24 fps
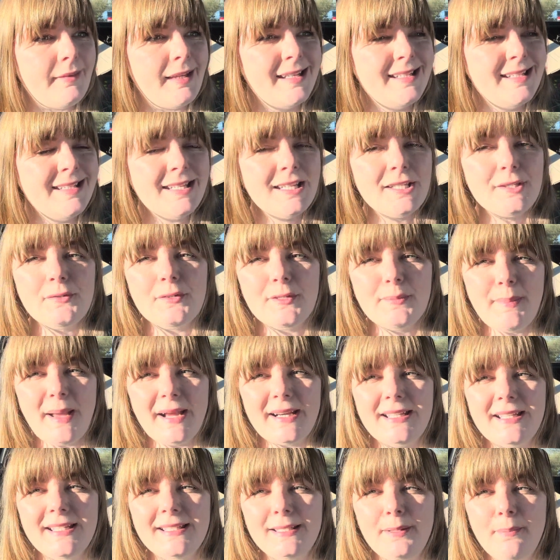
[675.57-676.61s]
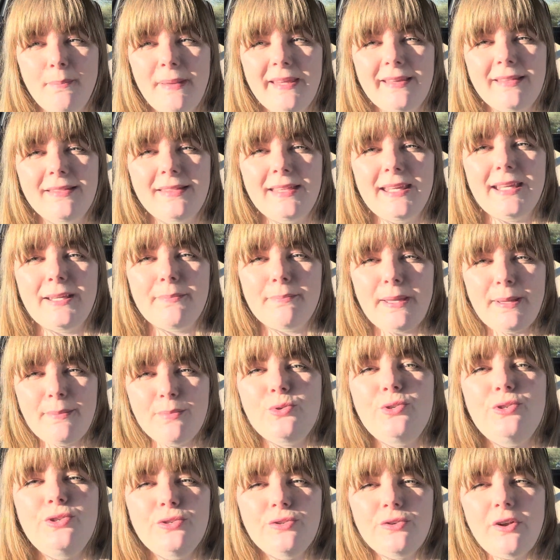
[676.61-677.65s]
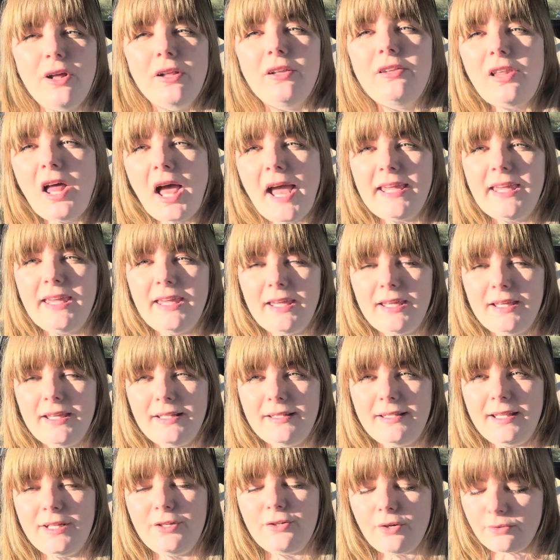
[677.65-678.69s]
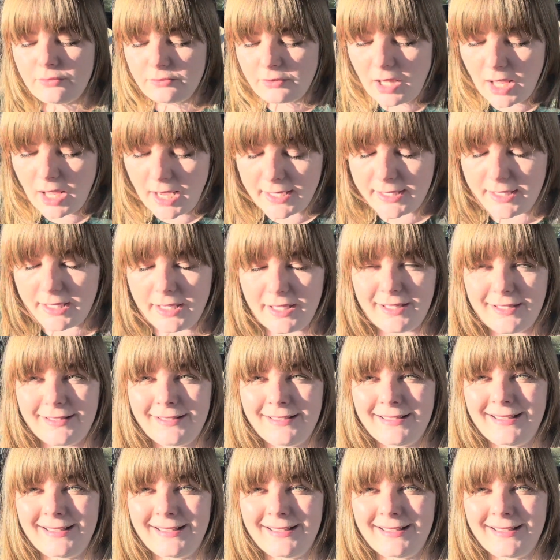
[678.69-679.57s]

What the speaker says: disrespect is a big thing. People do not like it. They don't like it.